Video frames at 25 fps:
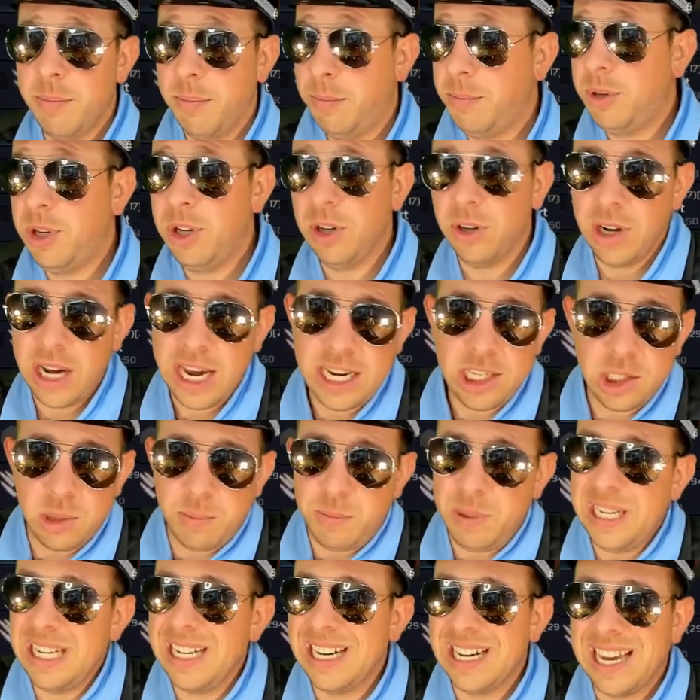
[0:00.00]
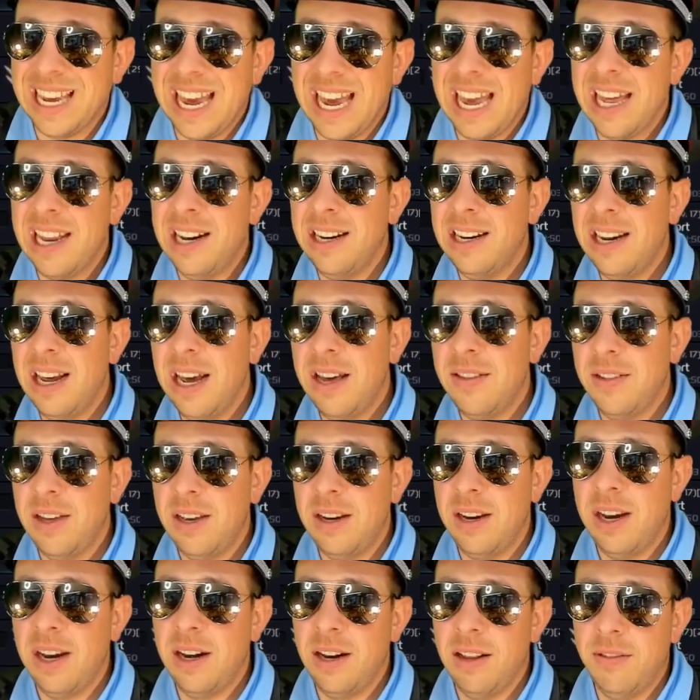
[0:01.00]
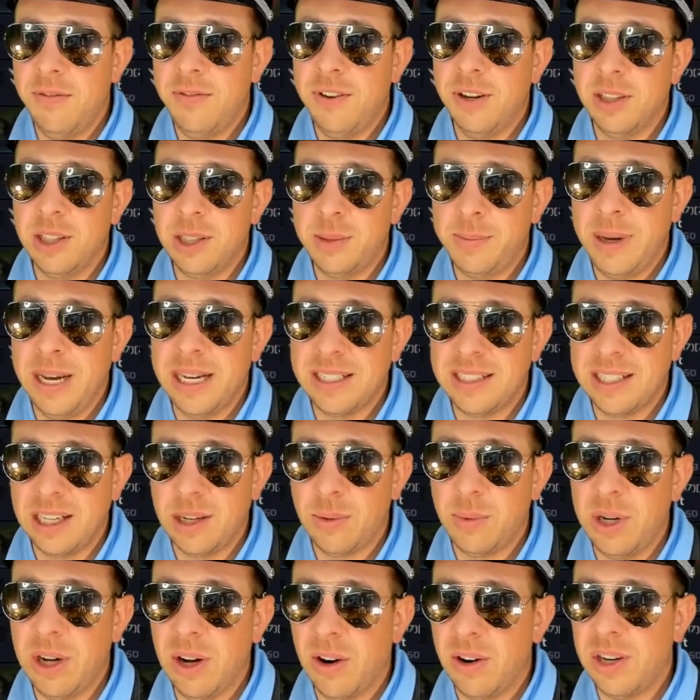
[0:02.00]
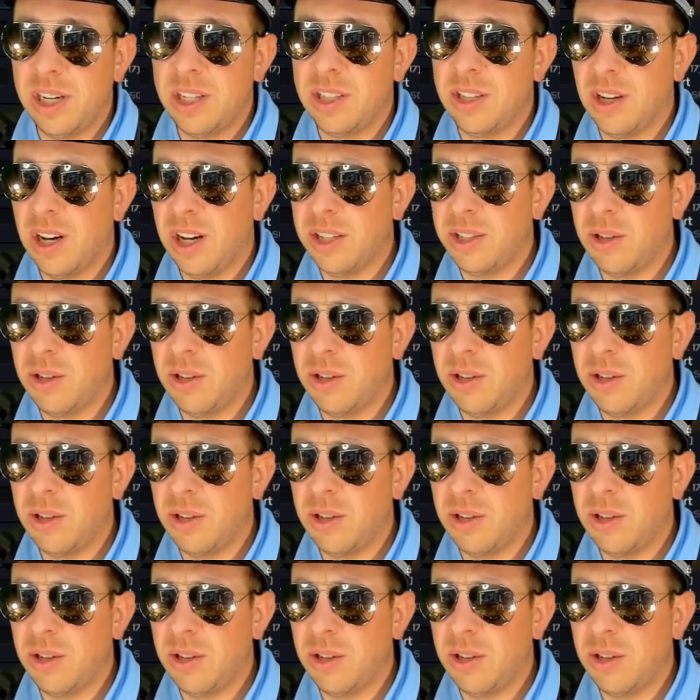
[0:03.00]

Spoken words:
Pure HP again, and then into the Fearless Pants like we already saw.